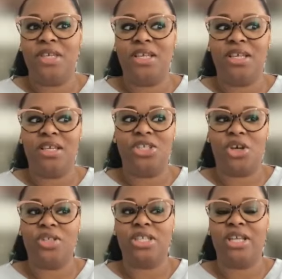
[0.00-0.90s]
the
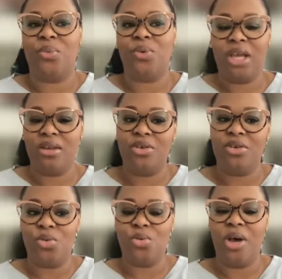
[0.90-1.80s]
church that we
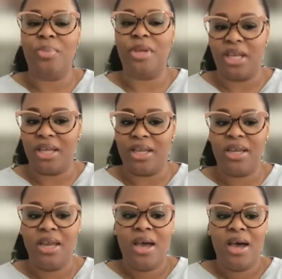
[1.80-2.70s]
grew up in.
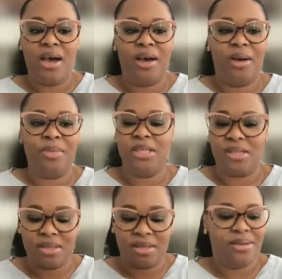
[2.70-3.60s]
Mm-hmm. Um,
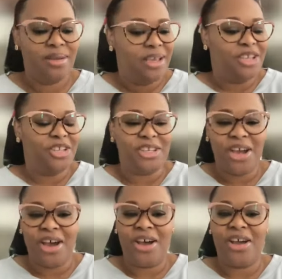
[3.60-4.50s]
he's a
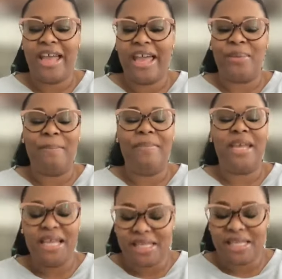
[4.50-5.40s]
young and
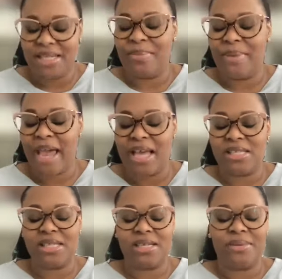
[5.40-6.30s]
amazing
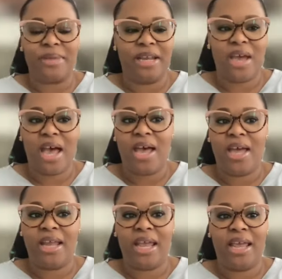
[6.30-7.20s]
pastor, man of
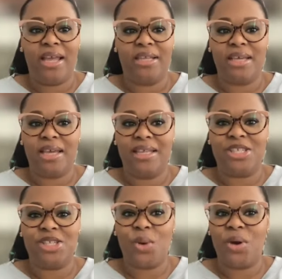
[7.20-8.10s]
God, and
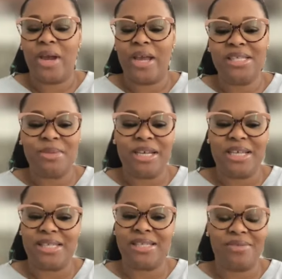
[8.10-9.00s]
it's so crazy
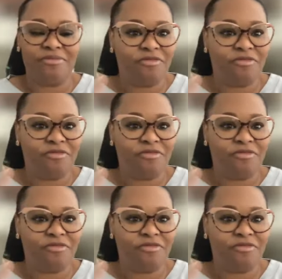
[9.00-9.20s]
because it's